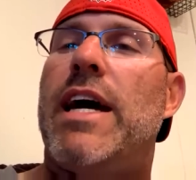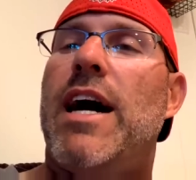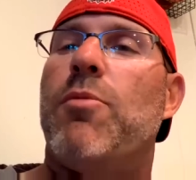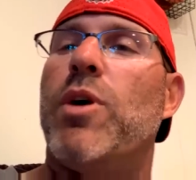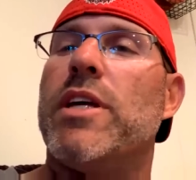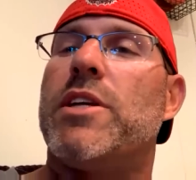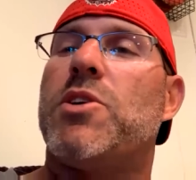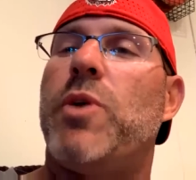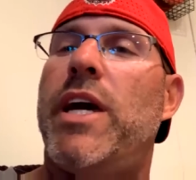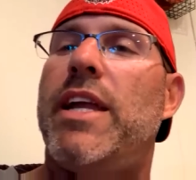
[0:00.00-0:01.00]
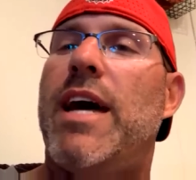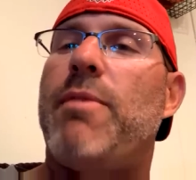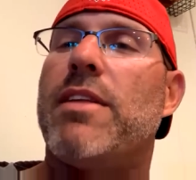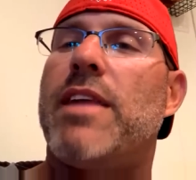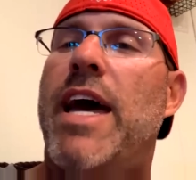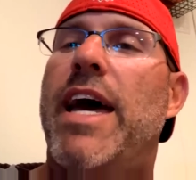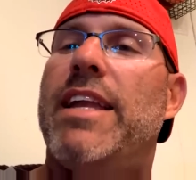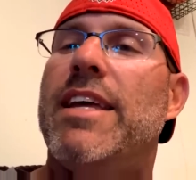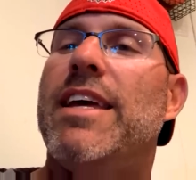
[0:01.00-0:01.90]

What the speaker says: I'm willing to quit. How about that?